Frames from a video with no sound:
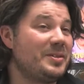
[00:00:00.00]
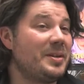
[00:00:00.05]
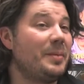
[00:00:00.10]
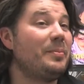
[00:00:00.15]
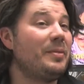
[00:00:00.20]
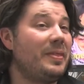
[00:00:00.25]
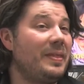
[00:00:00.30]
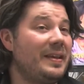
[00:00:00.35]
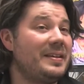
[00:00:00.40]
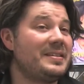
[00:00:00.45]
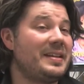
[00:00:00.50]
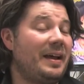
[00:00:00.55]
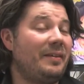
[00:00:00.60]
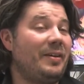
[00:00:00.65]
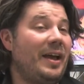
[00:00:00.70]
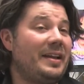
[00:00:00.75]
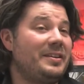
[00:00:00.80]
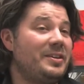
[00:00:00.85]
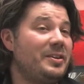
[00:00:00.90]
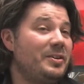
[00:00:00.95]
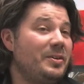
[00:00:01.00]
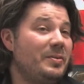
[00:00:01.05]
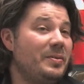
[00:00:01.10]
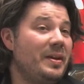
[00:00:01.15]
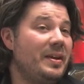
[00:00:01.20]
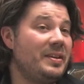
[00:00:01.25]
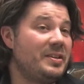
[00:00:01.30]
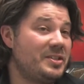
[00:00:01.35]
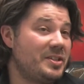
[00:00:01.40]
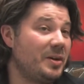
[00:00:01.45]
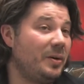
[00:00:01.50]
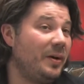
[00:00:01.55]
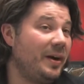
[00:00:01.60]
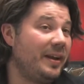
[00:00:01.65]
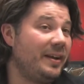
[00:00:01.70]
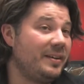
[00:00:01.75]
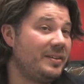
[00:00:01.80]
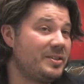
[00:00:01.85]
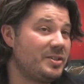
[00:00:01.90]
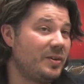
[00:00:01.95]
some of the things I've had to do is
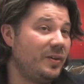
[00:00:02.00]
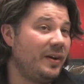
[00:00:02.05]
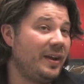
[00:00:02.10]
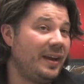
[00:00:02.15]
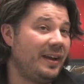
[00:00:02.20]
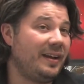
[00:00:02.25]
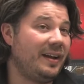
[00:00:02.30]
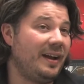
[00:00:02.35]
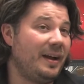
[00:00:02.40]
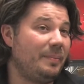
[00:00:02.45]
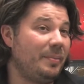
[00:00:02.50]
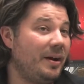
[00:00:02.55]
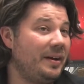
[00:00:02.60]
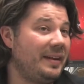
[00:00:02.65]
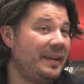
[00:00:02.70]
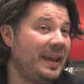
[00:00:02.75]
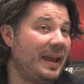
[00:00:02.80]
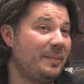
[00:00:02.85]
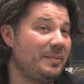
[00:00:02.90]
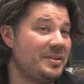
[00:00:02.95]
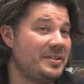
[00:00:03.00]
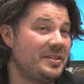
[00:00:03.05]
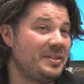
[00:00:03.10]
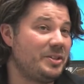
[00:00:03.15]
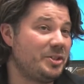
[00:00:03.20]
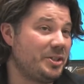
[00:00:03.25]
sewing button cameras into